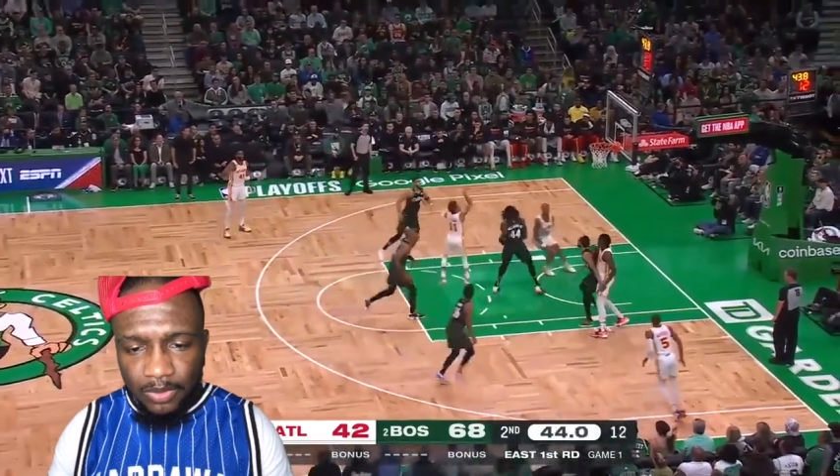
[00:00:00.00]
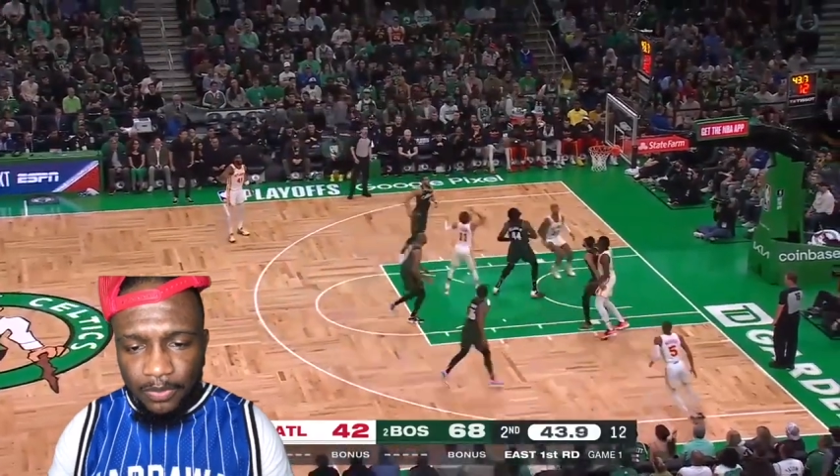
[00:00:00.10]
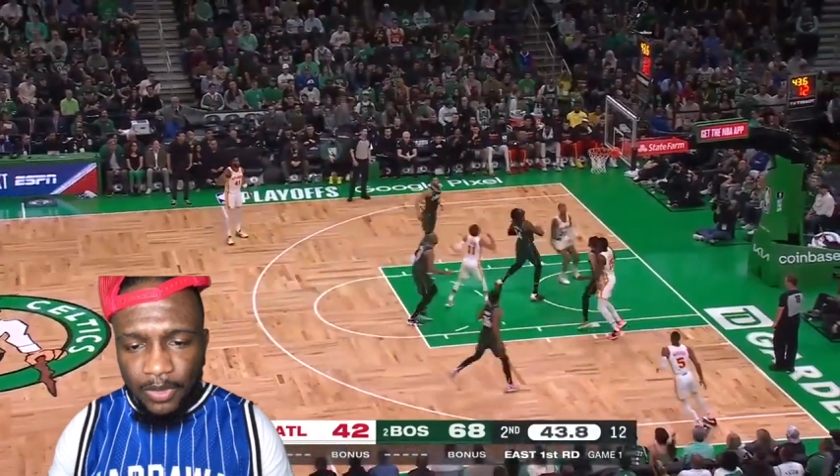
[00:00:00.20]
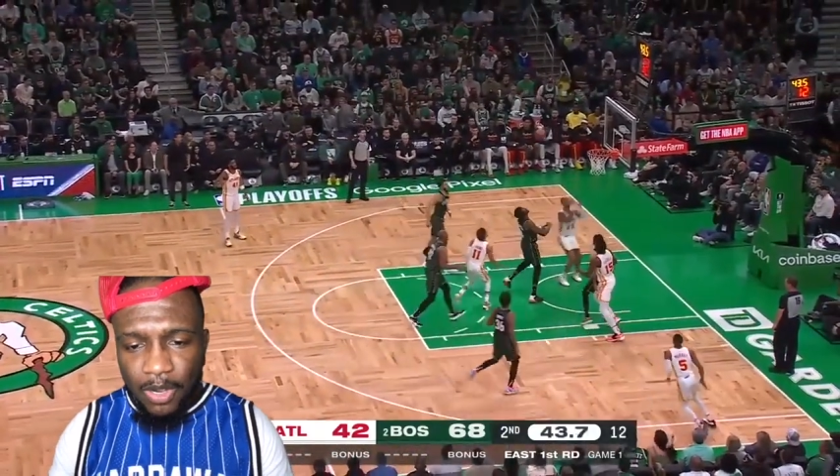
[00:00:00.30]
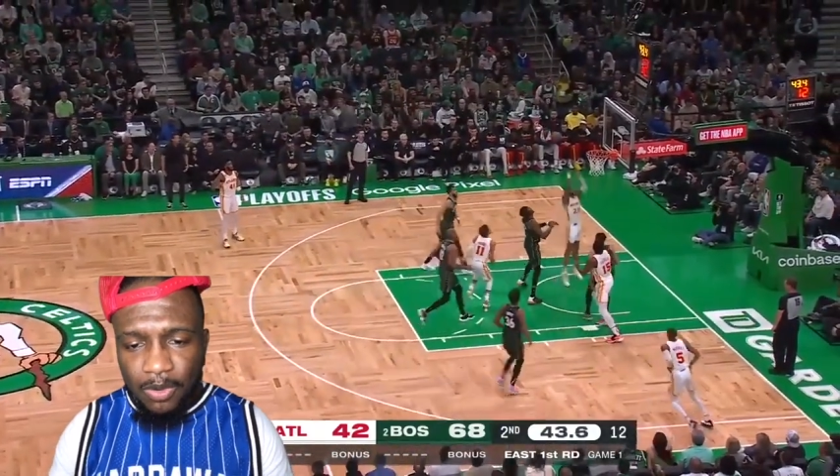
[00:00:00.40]

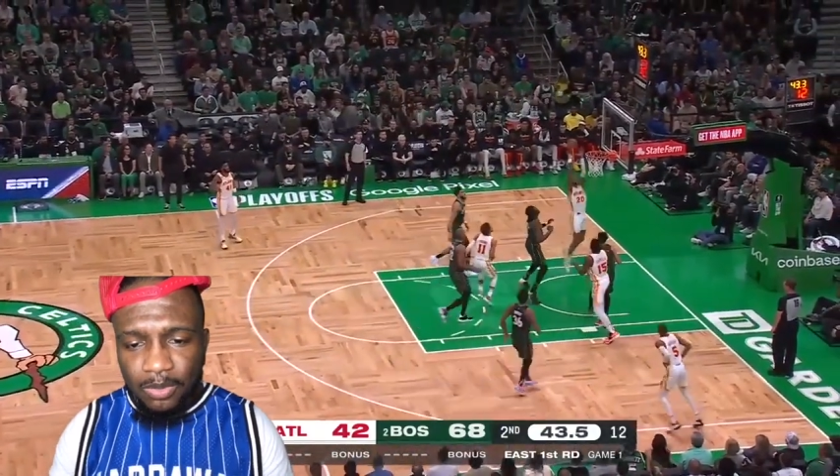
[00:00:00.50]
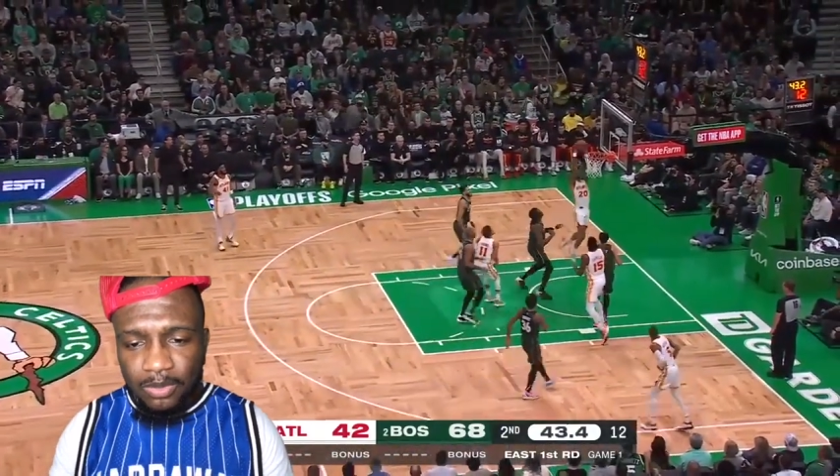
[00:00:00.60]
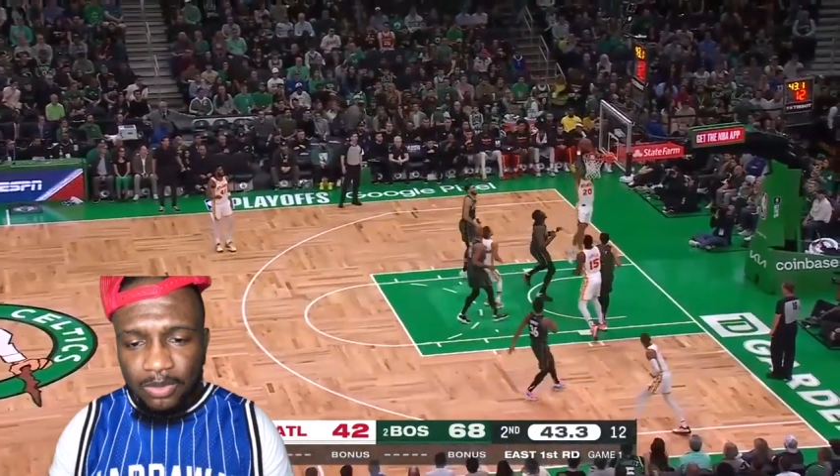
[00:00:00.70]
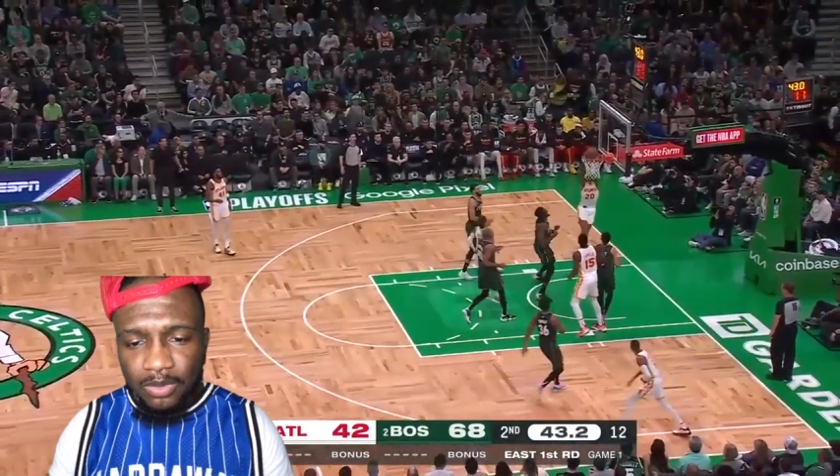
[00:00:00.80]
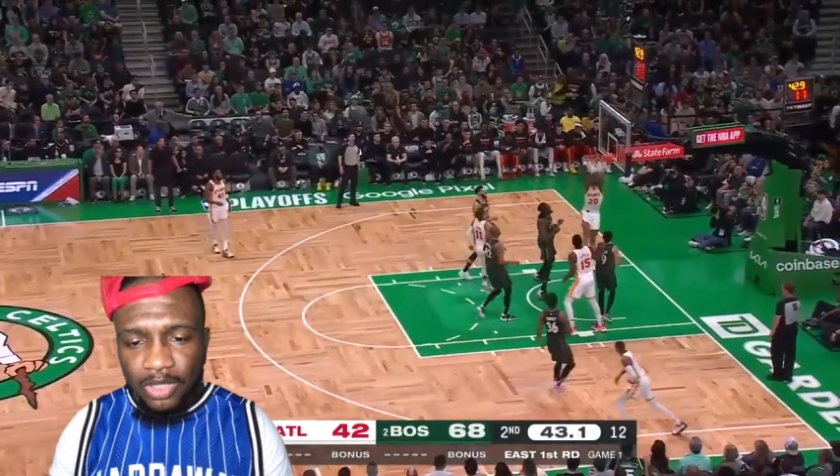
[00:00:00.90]
Float.
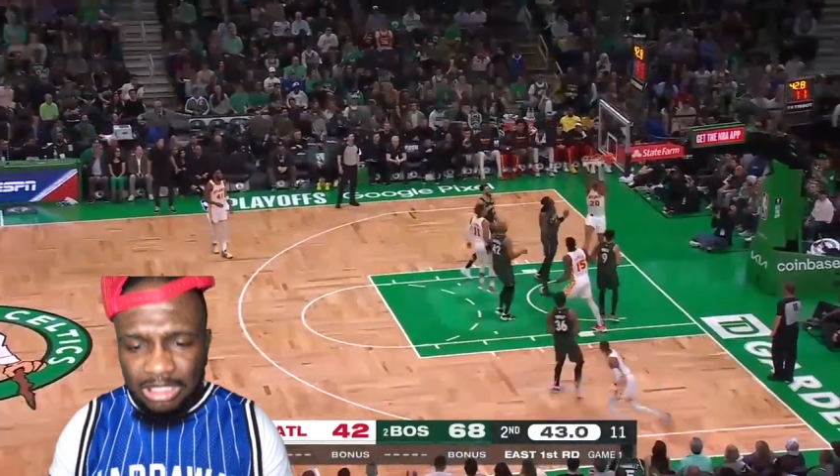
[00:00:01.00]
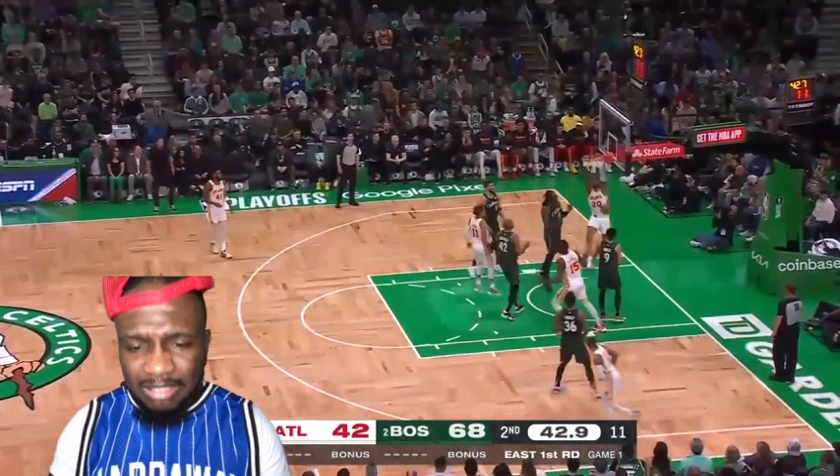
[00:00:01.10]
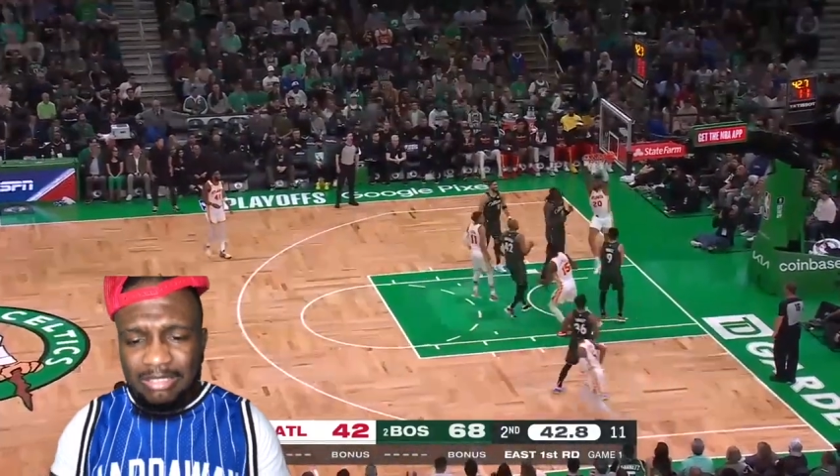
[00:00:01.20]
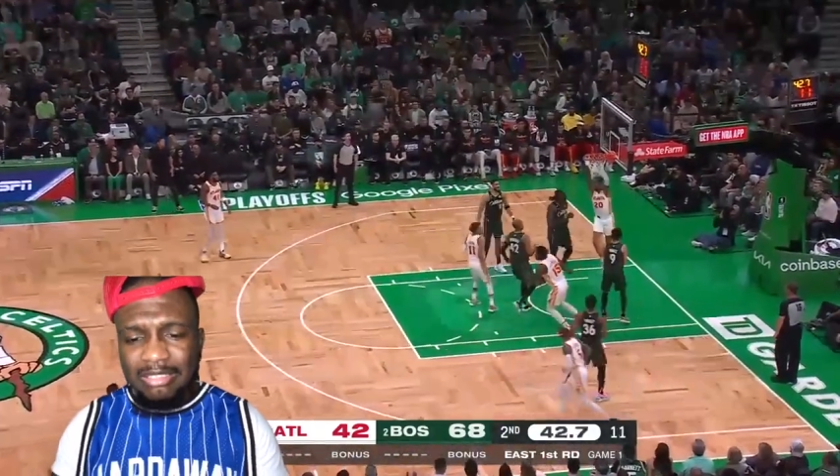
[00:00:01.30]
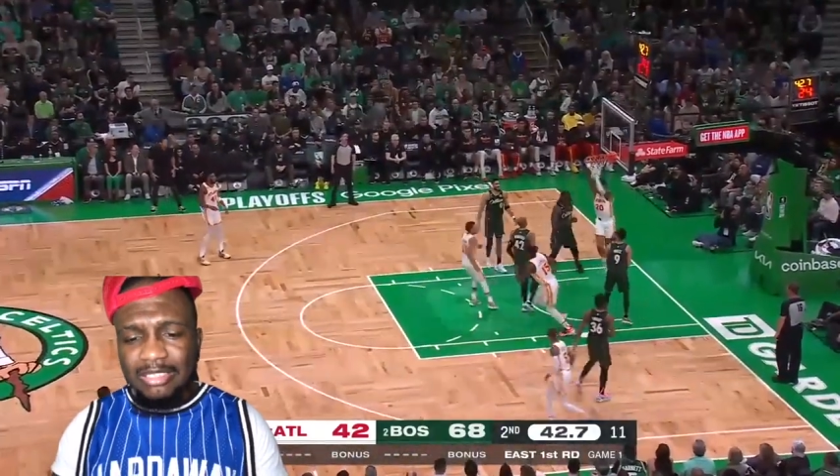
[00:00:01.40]

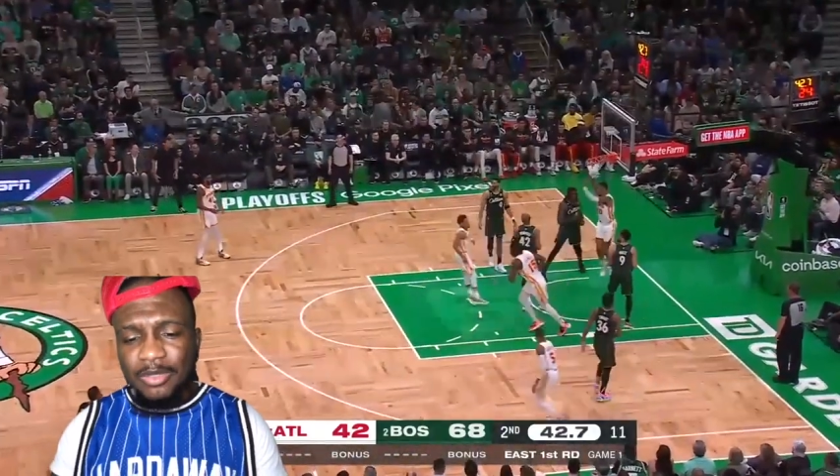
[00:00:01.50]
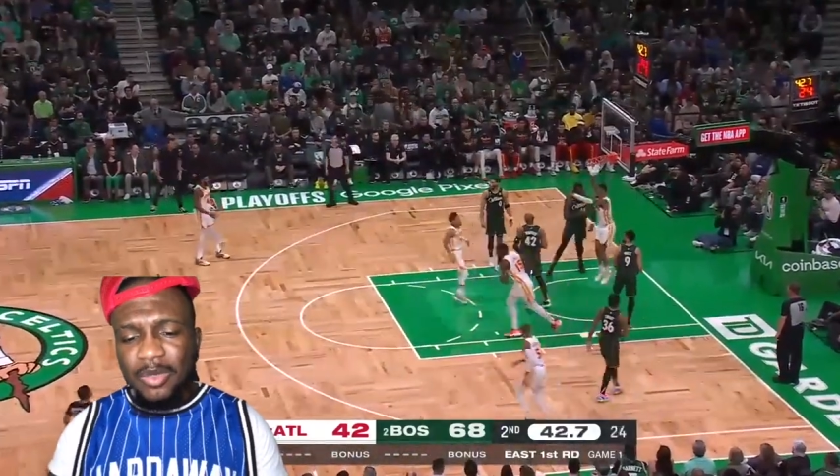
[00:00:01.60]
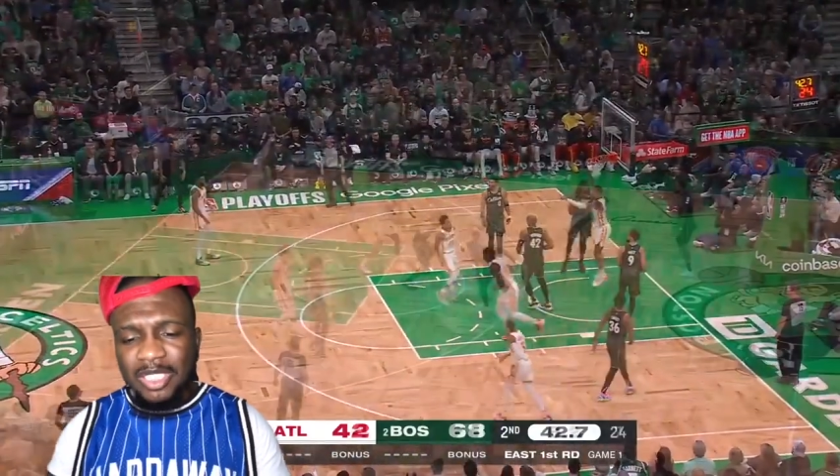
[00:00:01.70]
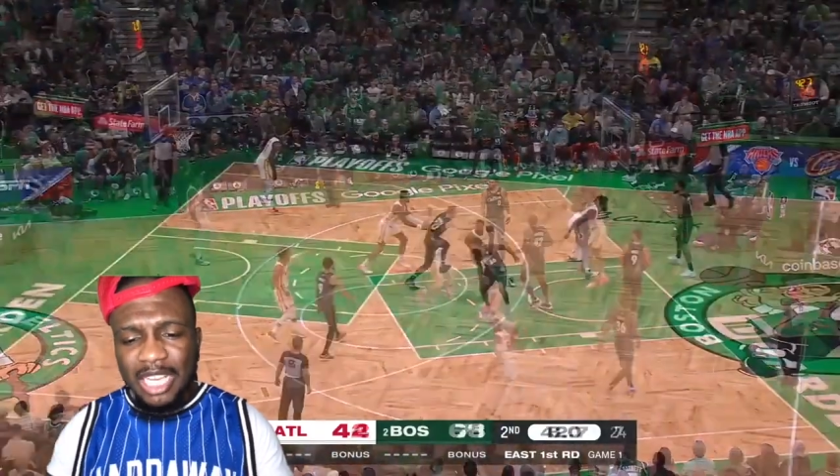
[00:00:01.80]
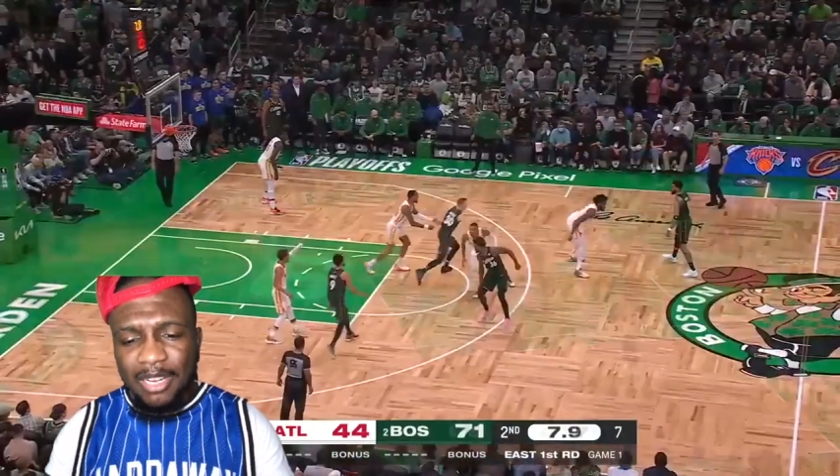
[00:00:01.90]
It
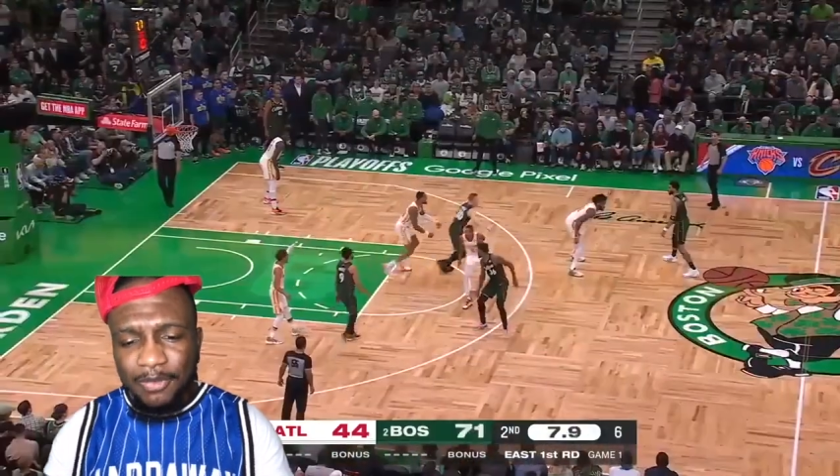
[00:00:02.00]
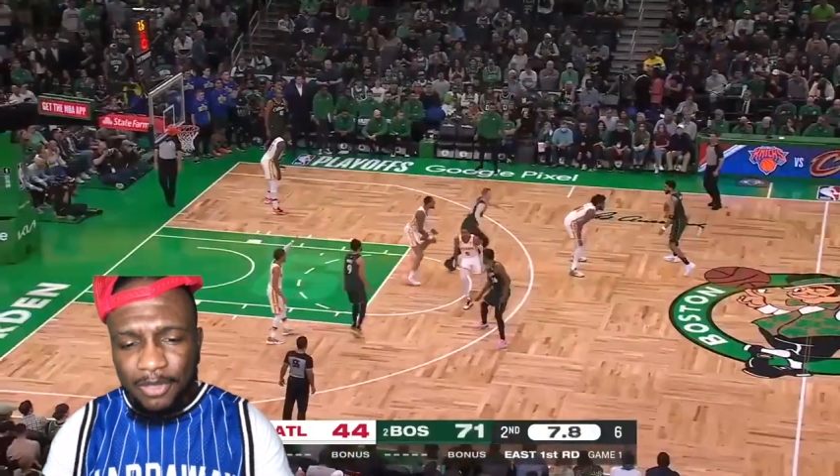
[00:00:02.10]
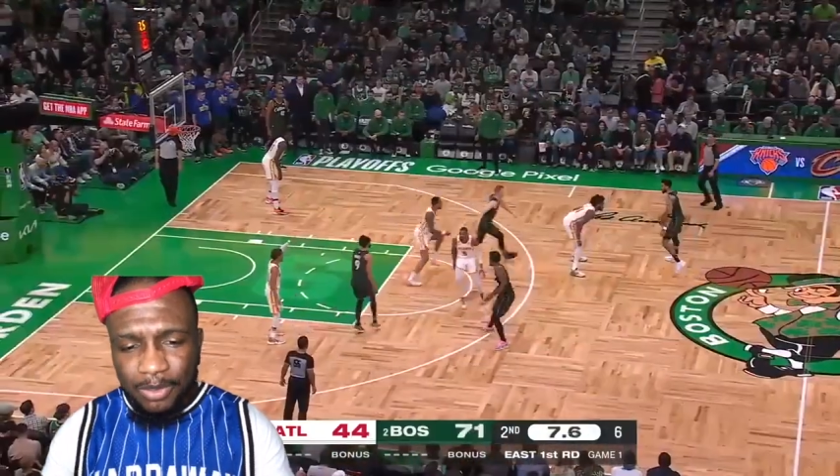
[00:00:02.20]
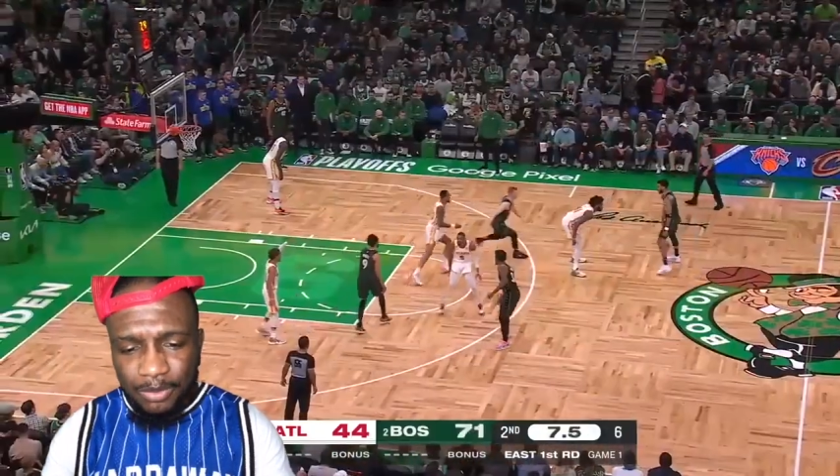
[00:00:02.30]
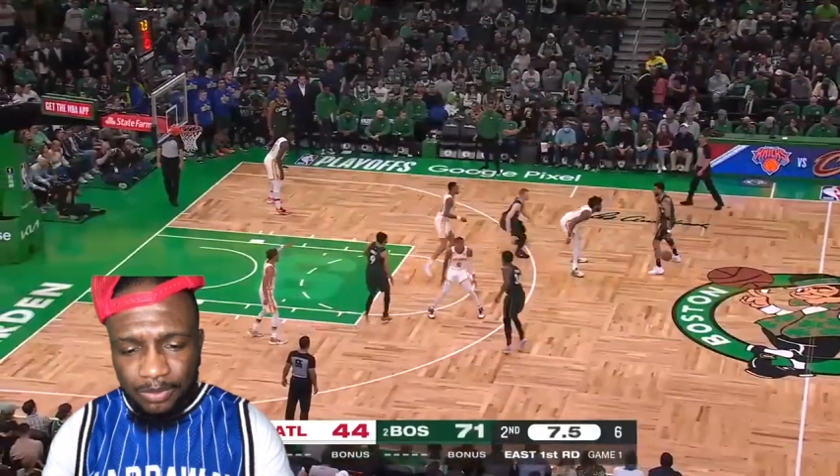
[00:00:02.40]
was not a
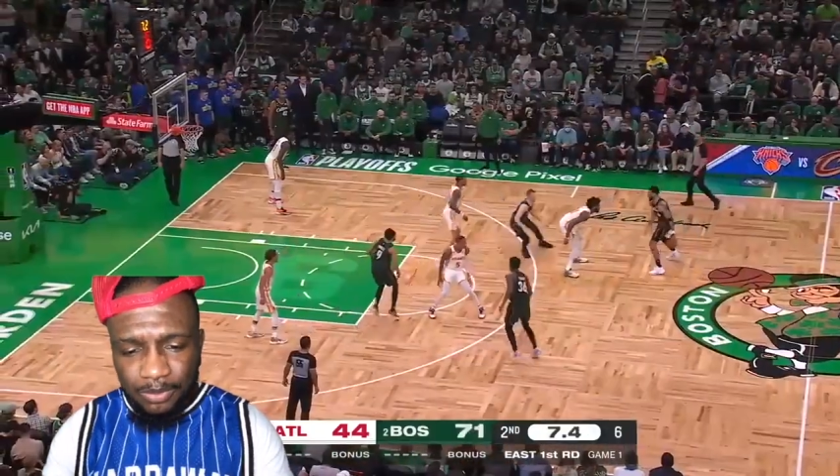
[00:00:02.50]
float.